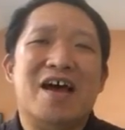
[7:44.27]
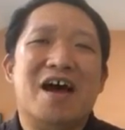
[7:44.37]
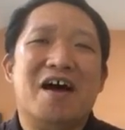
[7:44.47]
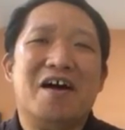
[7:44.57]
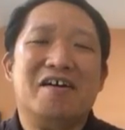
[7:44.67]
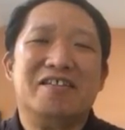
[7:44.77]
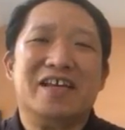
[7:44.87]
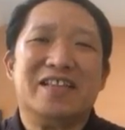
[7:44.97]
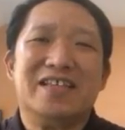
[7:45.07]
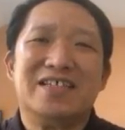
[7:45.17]

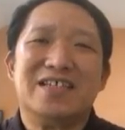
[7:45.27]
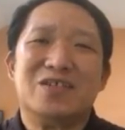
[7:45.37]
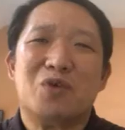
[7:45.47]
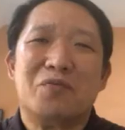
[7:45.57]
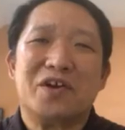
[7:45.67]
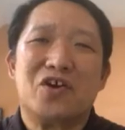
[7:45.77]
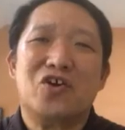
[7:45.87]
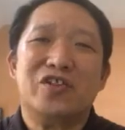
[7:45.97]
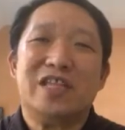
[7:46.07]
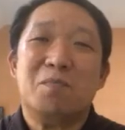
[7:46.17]
that this is what we
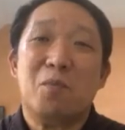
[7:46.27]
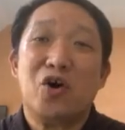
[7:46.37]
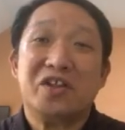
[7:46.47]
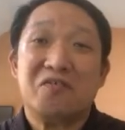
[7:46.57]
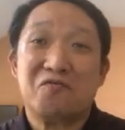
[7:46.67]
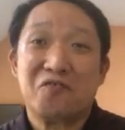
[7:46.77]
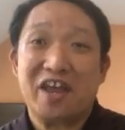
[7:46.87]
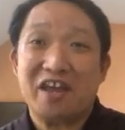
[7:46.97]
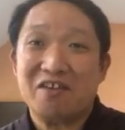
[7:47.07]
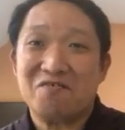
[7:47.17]
call demonic
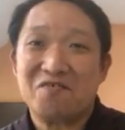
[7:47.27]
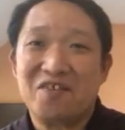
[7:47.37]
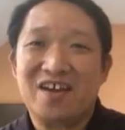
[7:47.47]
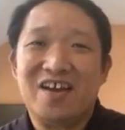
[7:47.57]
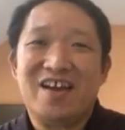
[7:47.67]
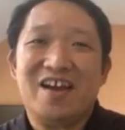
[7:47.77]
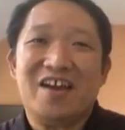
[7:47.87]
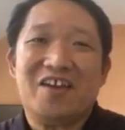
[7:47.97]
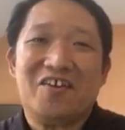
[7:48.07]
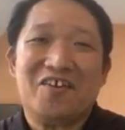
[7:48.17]
faith,
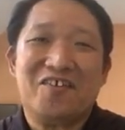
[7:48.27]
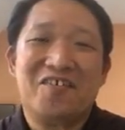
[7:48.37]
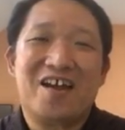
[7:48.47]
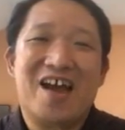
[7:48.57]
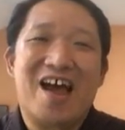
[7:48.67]
you know,